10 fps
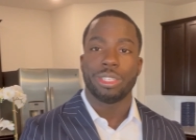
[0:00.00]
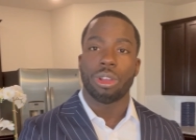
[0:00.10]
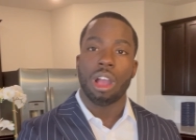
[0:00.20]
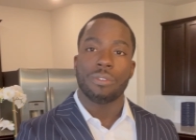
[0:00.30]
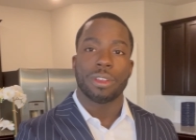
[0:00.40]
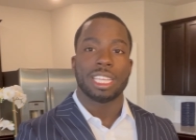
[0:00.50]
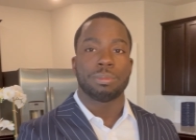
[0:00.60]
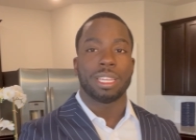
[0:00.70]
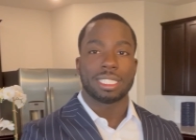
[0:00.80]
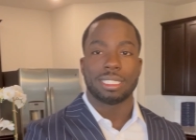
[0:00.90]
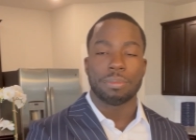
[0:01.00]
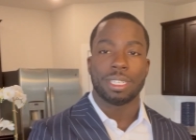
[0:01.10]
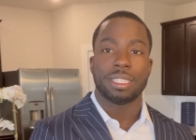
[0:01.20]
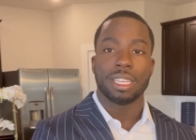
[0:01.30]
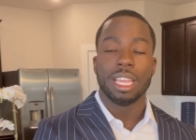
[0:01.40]
your offer has been
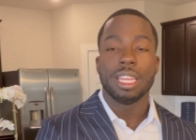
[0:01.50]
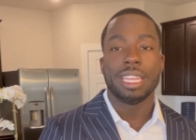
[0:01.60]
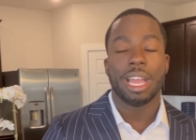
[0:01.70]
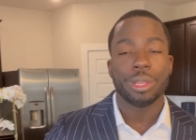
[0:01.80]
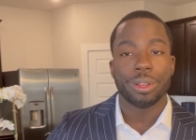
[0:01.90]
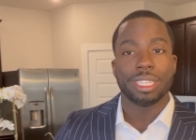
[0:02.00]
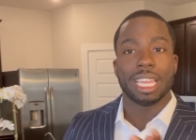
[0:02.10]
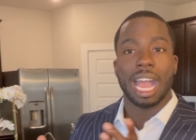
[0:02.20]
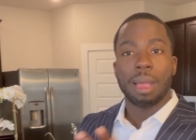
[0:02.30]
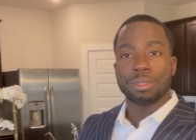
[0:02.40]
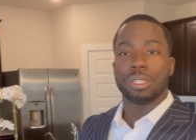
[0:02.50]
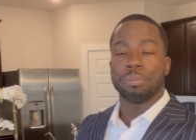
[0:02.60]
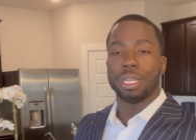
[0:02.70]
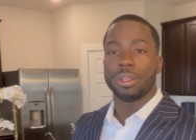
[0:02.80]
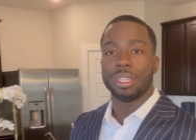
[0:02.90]
accepted. Now you're in the
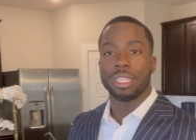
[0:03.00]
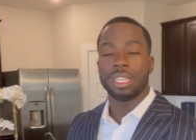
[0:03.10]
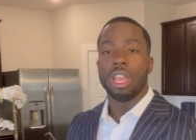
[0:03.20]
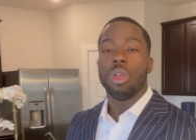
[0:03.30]
option period.